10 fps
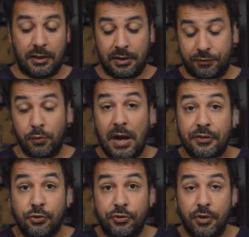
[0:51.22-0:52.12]
if you
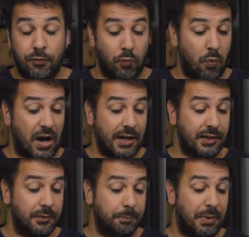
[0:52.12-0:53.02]
ask yourself
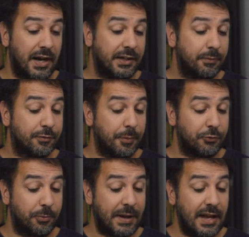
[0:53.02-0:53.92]
why buy them from
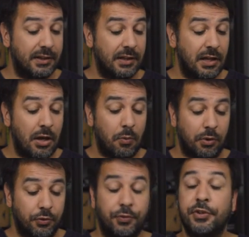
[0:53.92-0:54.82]
Japan,
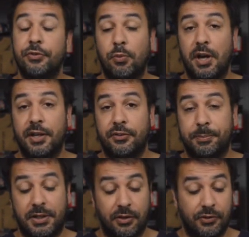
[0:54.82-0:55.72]
well, the reason why is
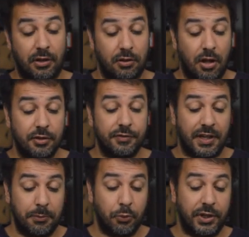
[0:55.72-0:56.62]
because a lot of
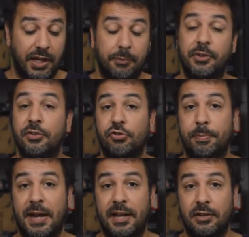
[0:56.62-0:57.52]
Game Boy games in
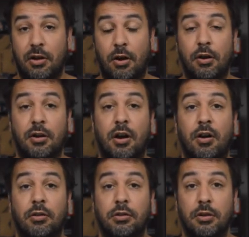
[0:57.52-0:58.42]
Japan are
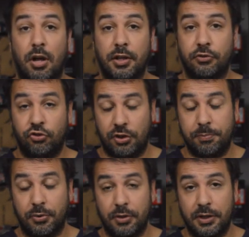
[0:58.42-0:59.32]
a lot
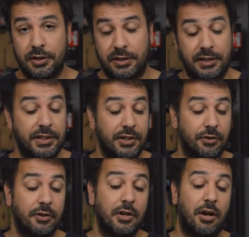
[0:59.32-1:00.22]
cheaper than
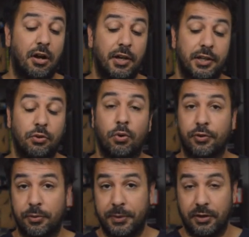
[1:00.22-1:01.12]
here uh, in
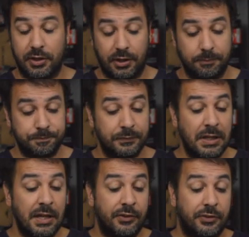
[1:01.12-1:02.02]
North America
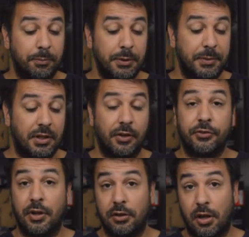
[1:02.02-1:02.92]
simply
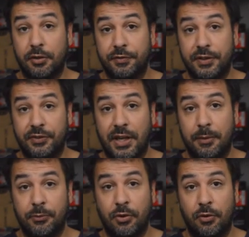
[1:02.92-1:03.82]
because a lot of these games